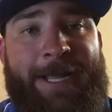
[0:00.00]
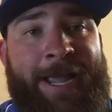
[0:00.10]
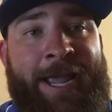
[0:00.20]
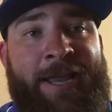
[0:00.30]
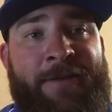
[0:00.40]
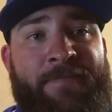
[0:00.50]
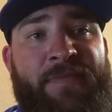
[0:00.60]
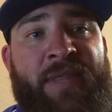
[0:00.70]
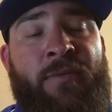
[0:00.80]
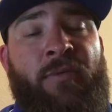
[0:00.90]
And
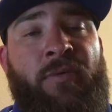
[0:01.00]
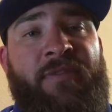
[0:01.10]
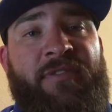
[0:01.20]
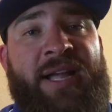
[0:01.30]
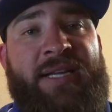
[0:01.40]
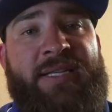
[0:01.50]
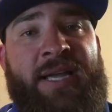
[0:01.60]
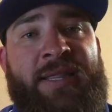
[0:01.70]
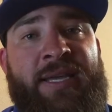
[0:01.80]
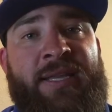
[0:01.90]
they will reflect,
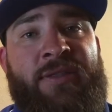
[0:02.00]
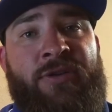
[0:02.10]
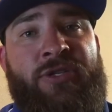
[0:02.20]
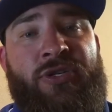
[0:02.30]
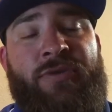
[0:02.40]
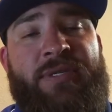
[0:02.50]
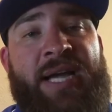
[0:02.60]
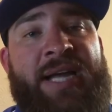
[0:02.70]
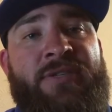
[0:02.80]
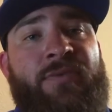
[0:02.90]
and then there's two
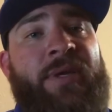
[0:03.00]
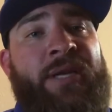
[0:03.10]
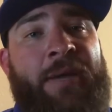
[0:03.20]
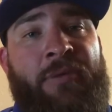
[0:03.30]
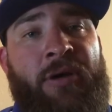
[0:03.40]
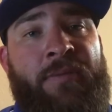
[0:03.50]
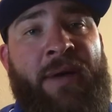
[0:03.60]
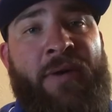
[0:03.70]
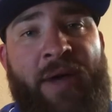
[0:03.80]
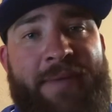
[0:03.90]
sides written up on
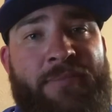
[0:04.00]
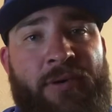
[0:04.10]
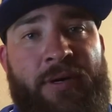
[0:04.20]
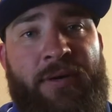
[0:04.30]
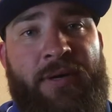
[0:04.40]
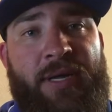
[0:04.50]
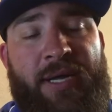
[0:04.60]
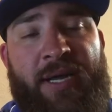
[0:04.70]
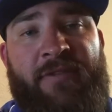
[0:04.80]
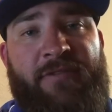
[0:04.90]
my whiteboard
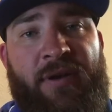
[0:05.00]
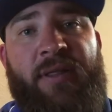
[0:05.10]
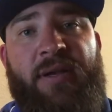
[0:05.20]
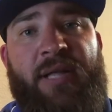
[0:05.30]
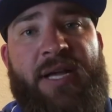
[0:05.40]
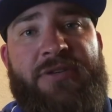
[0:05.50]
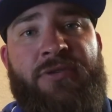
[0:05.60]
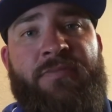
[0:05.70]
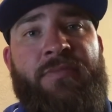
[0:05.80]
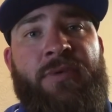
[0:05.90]
in front of the
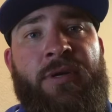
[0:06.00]
classroom.